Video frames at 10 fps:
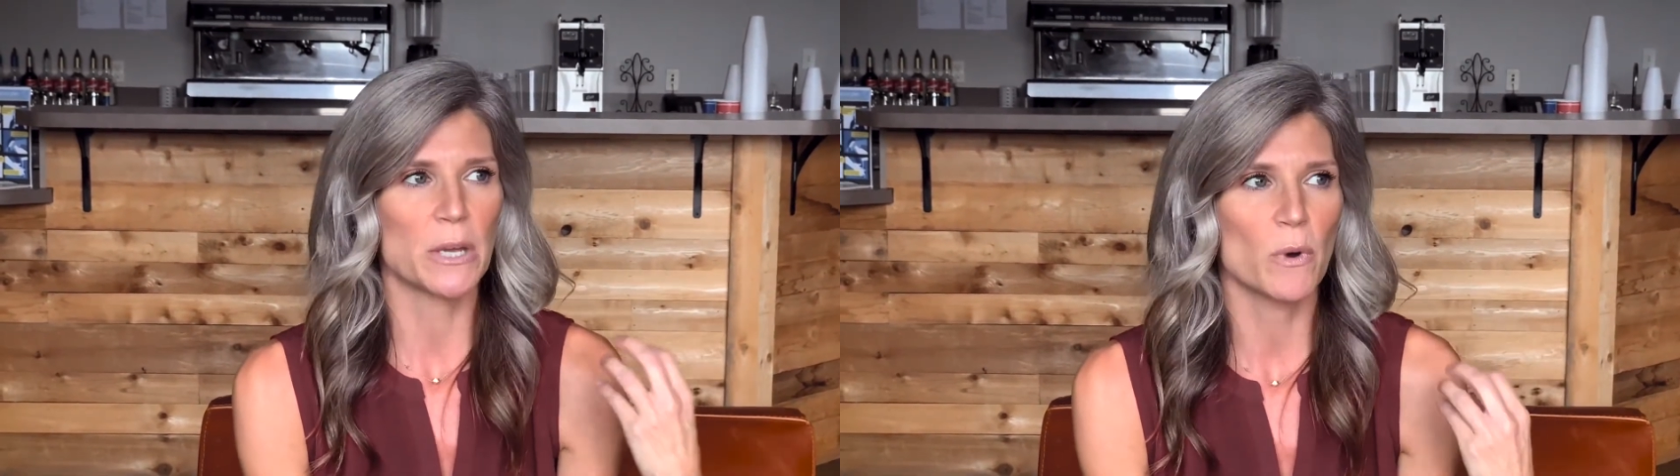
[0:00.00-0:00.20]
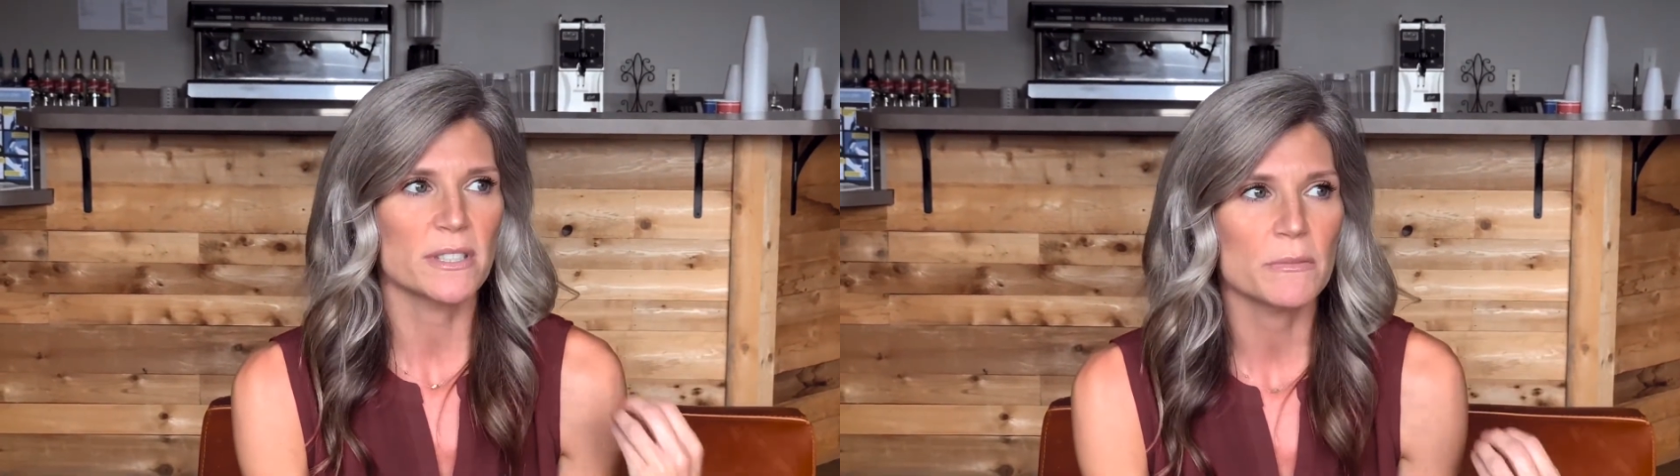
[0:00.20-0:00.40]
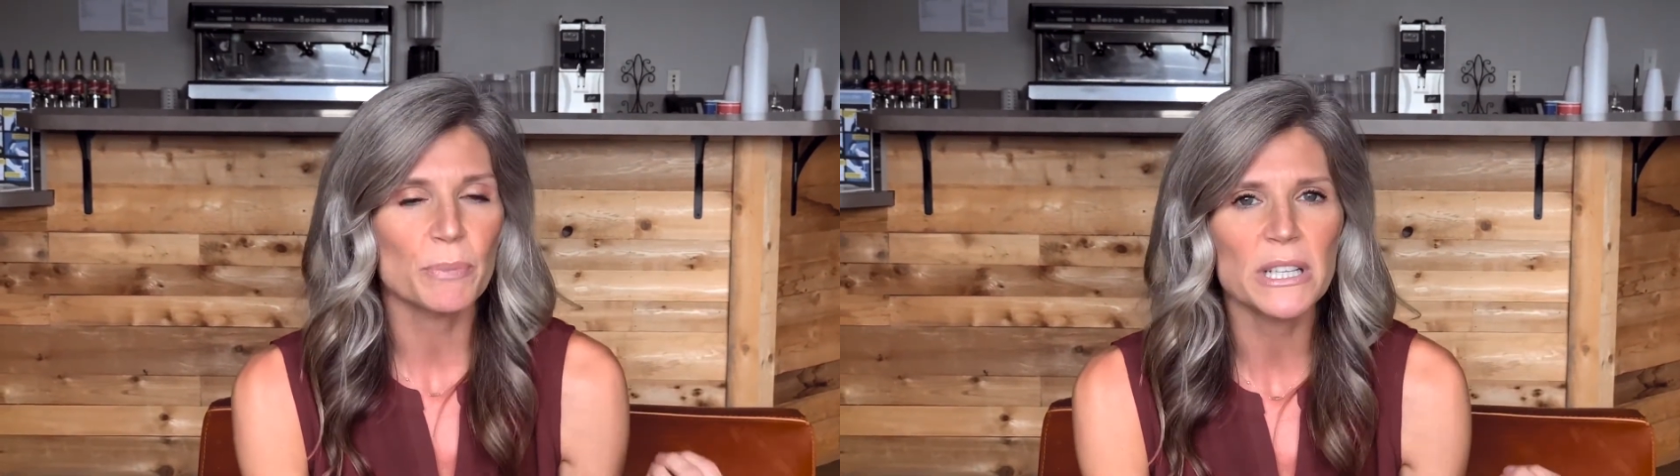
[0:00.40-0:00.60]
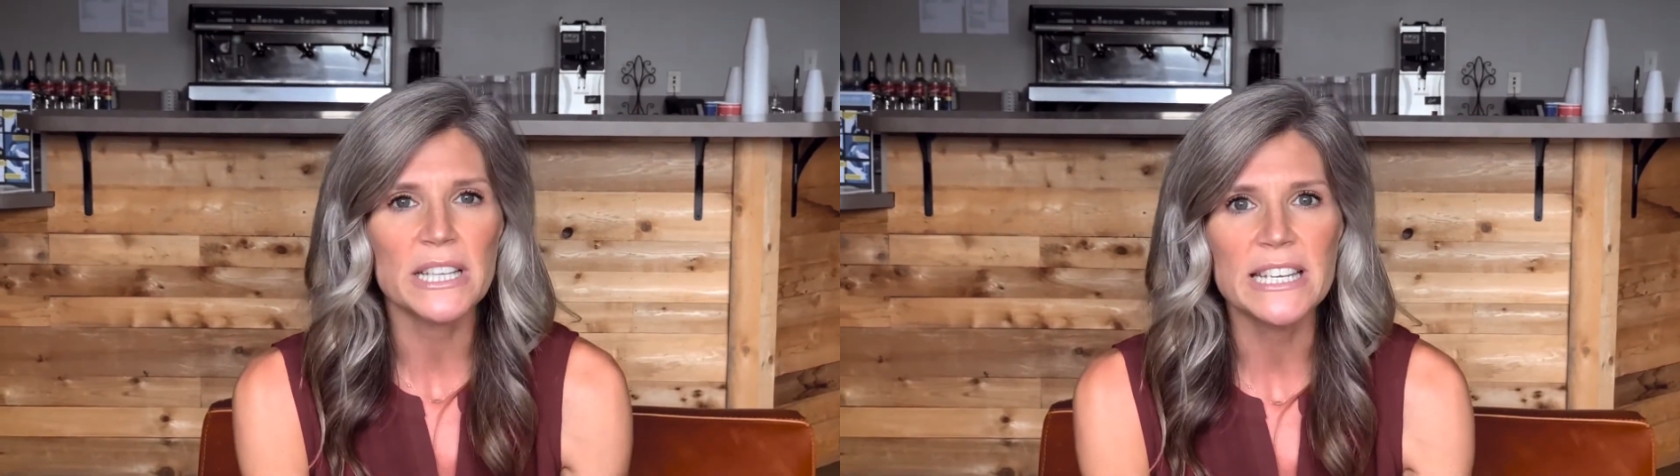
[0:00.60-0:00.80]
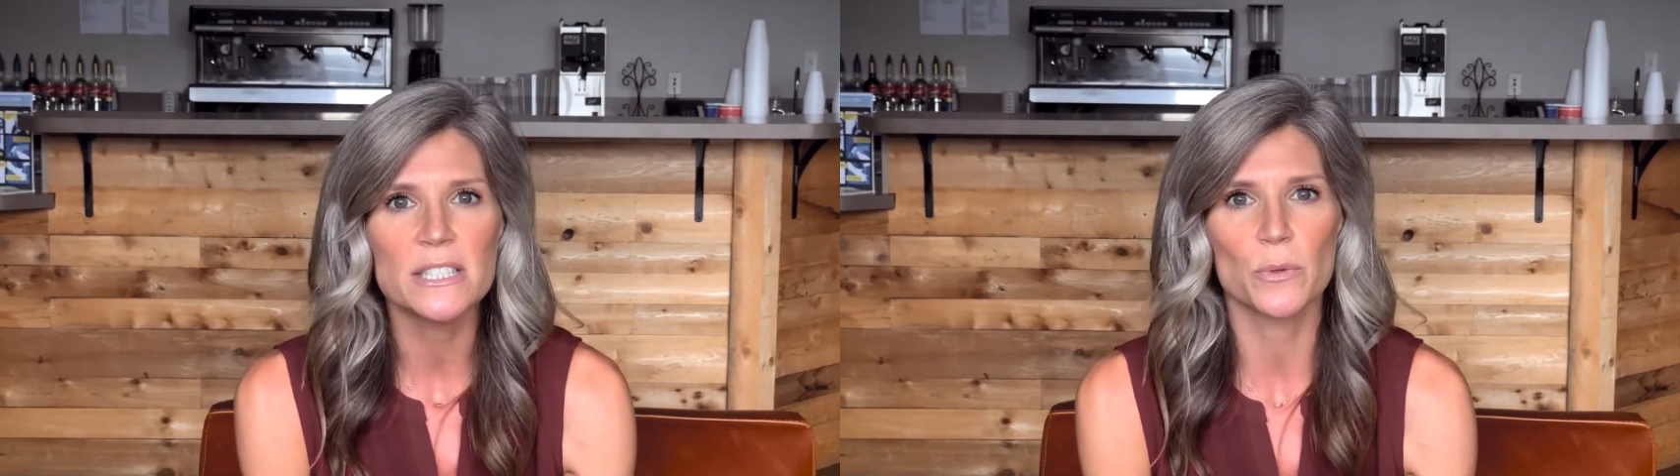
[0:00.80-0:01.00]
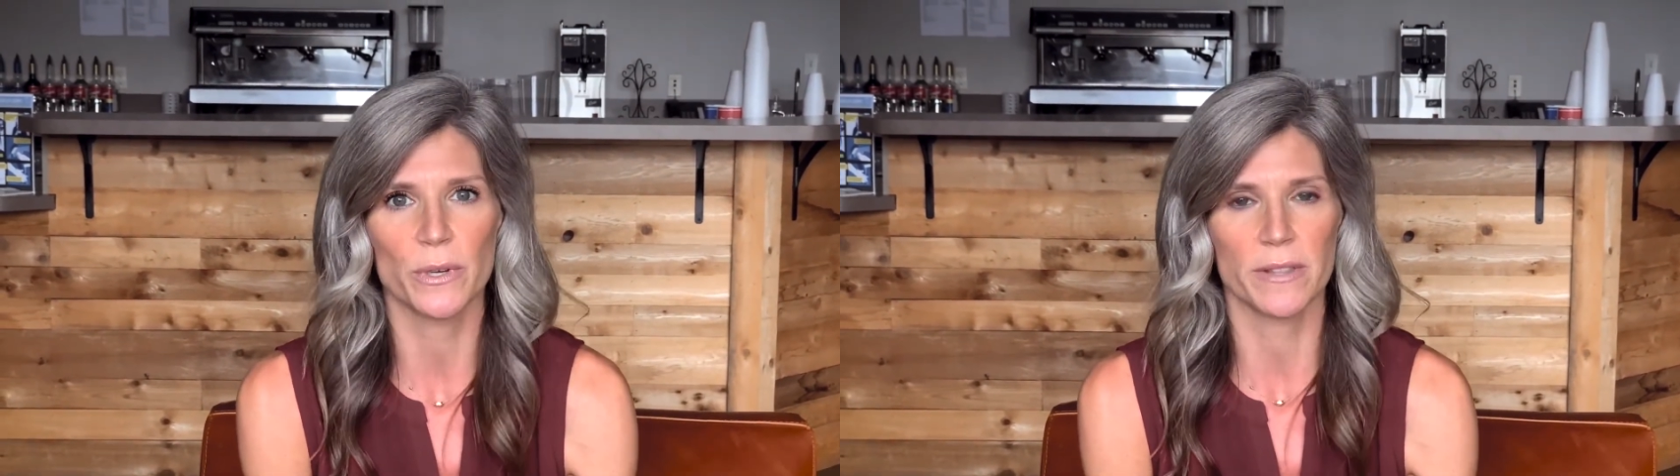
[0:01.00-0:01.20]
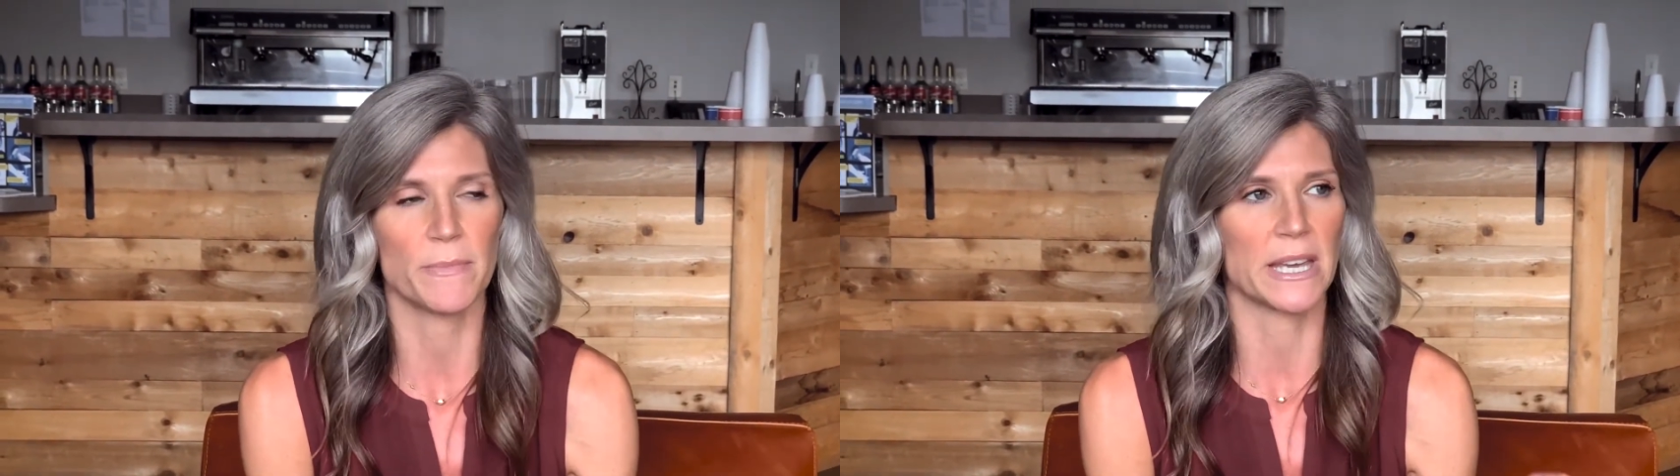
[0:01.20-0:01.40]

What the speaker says: He wasn't pleased with